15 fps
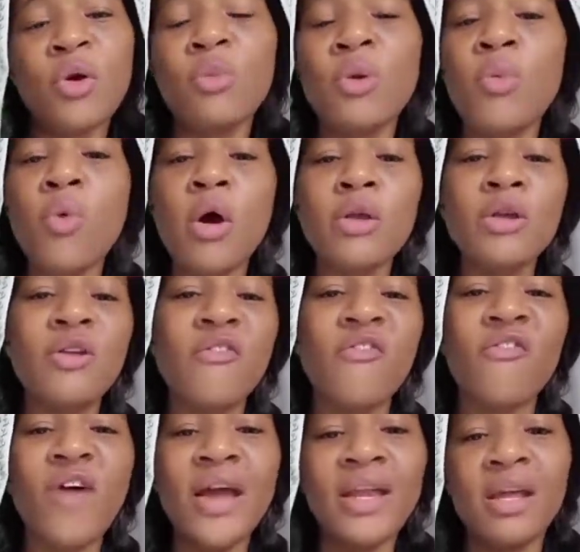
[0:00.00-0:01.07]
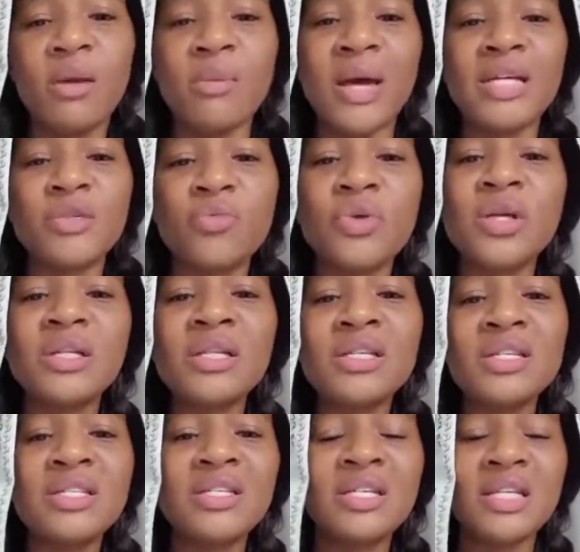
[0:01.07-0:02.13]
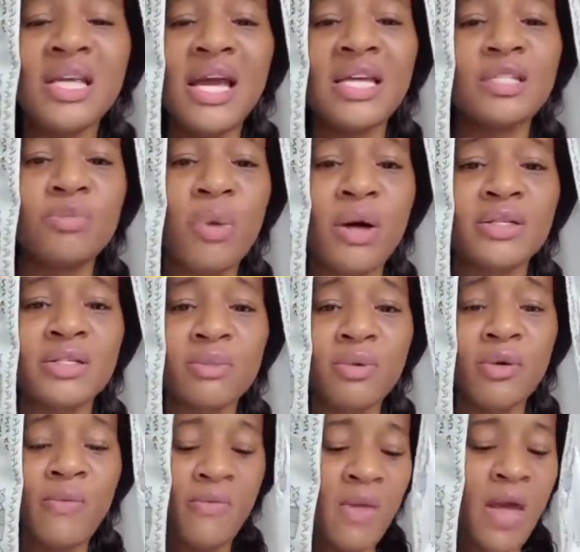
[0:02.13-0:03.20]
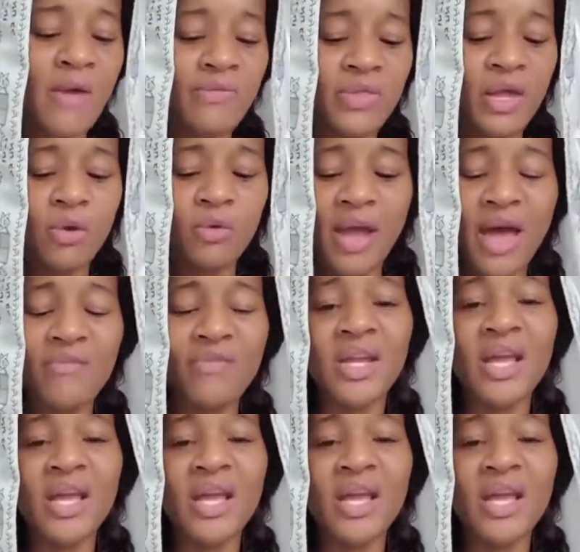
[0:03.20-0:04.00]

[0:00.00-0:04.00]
and we want you to fight him as realistically as possible. They don't have